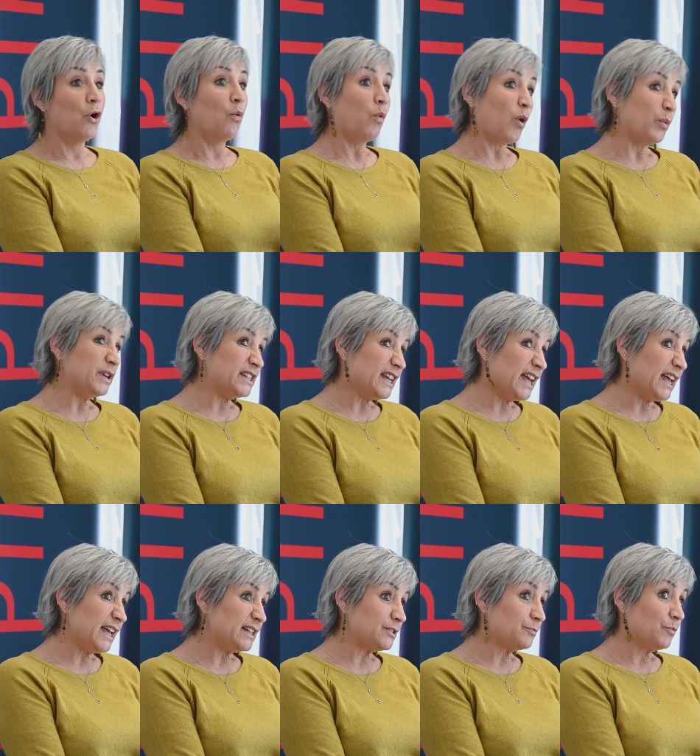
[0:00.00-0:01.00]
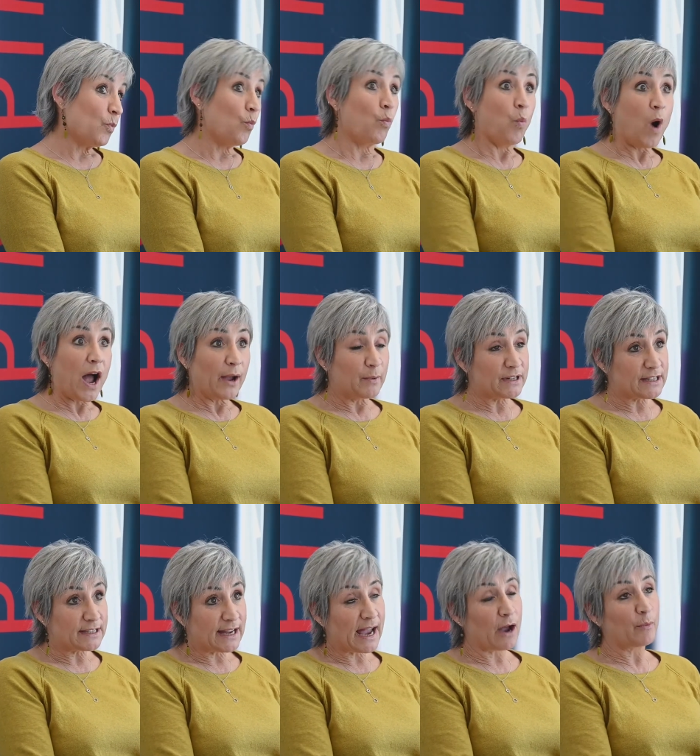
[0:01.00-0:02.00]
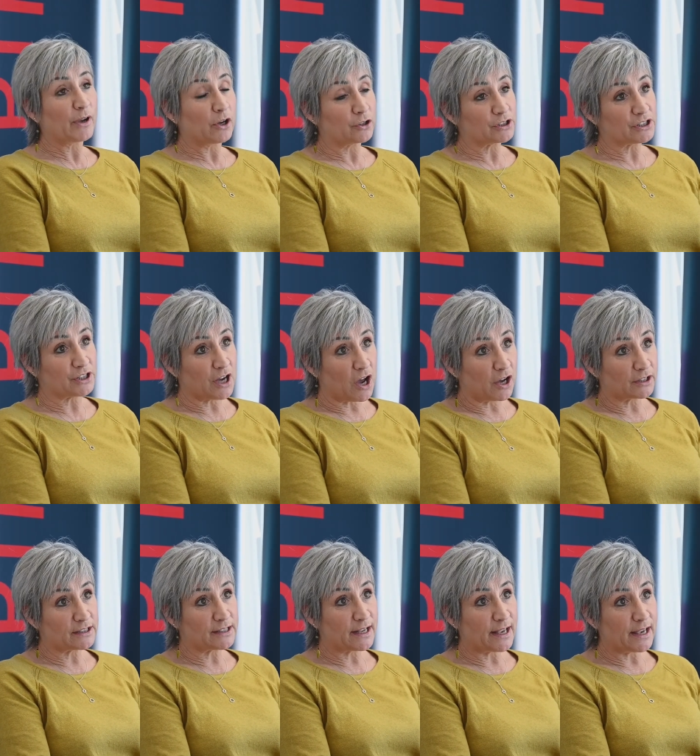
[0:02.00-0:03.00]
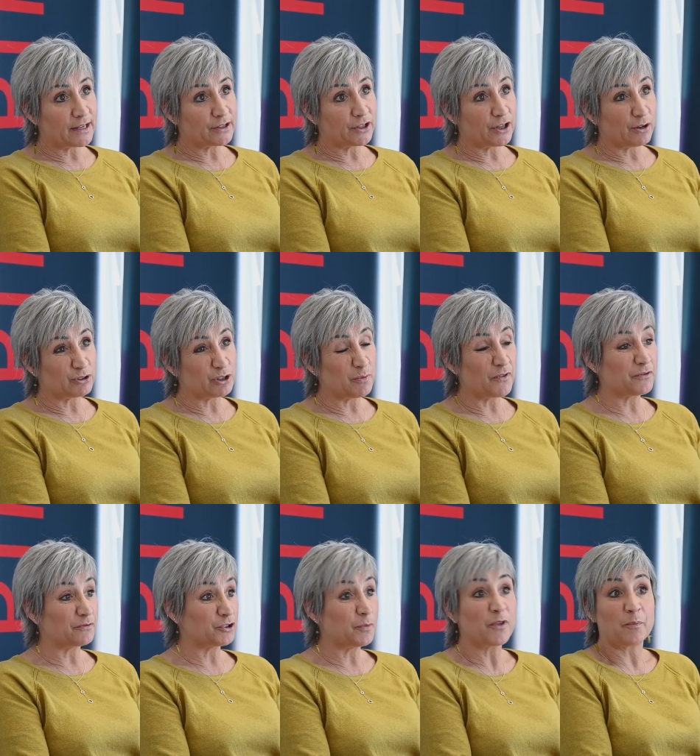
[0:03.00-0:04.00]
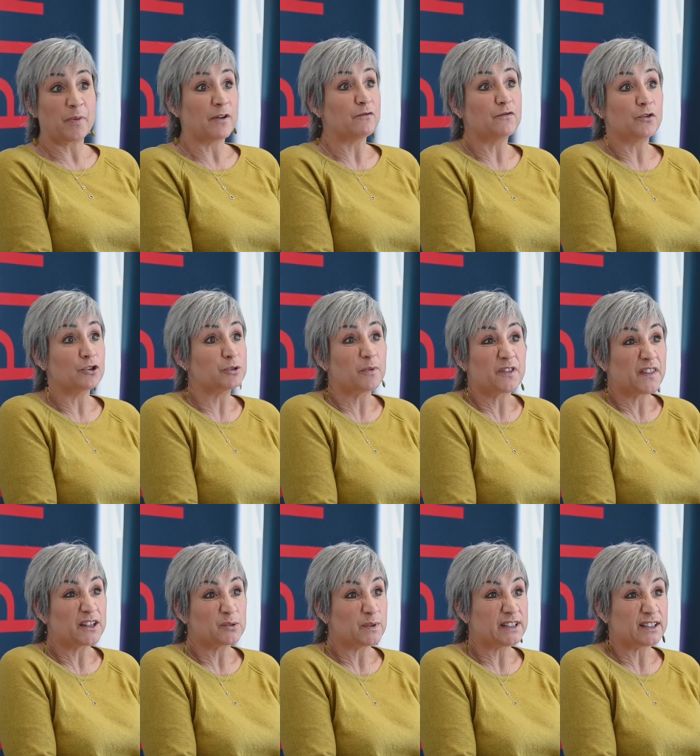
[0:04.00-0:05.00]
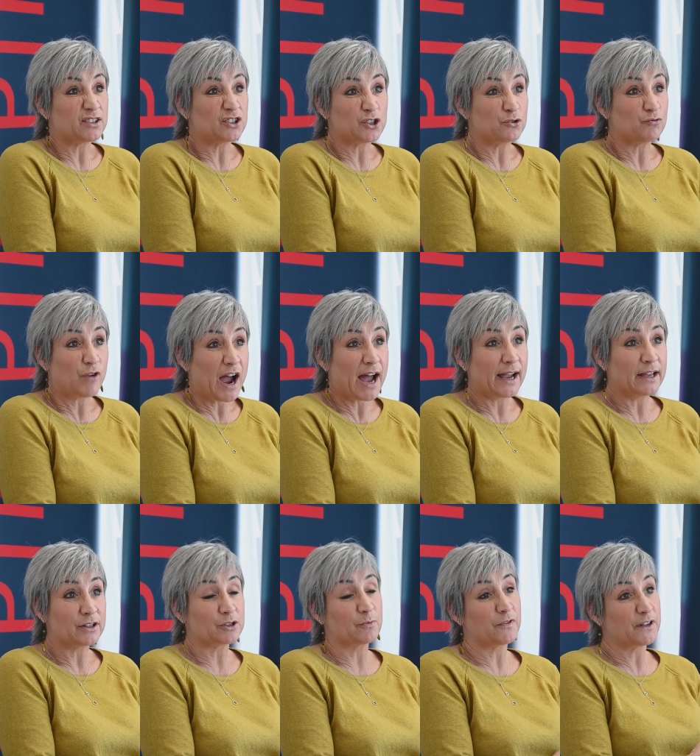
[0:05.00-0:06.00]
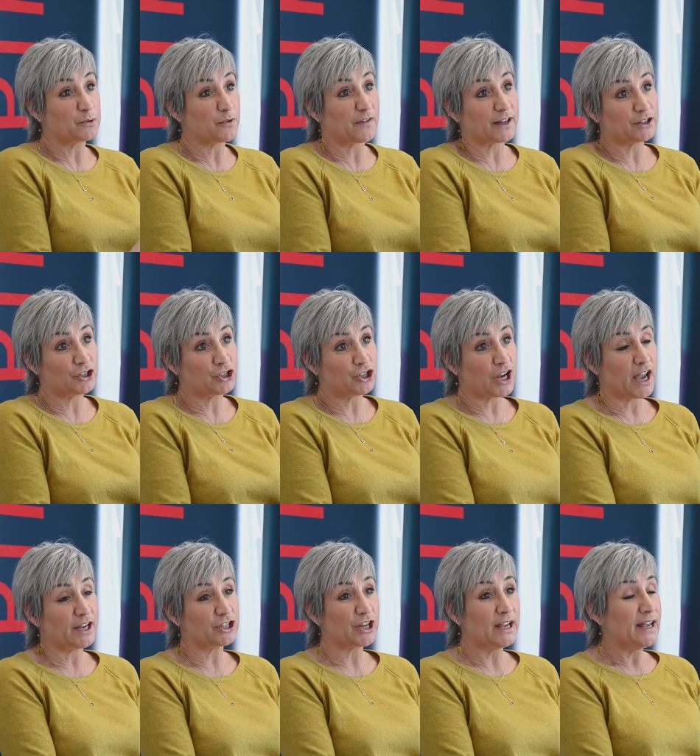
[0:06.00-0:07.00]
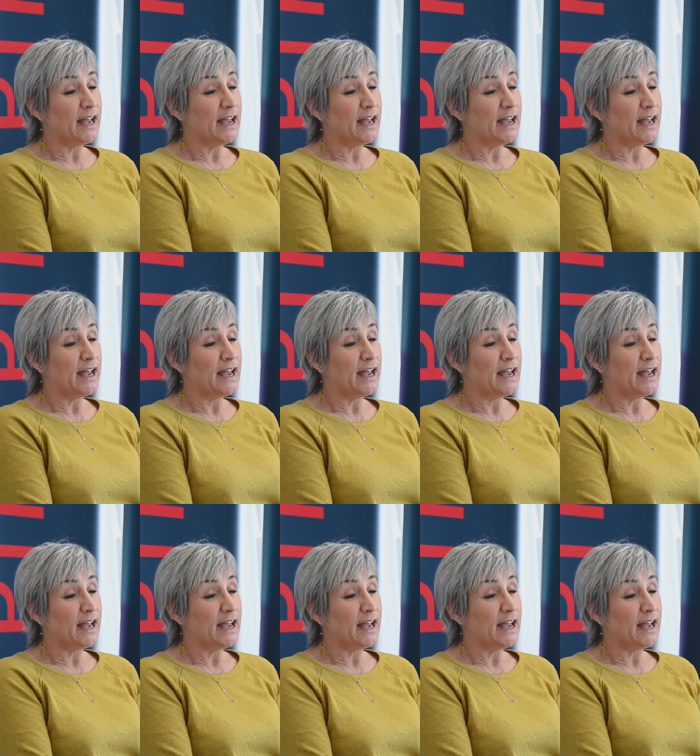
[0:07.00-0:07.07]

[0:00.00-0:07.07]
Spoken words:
What we did, why we did it, how we got started, some of the pitfalls, some of the things we didn't do right, and some things we've had to change.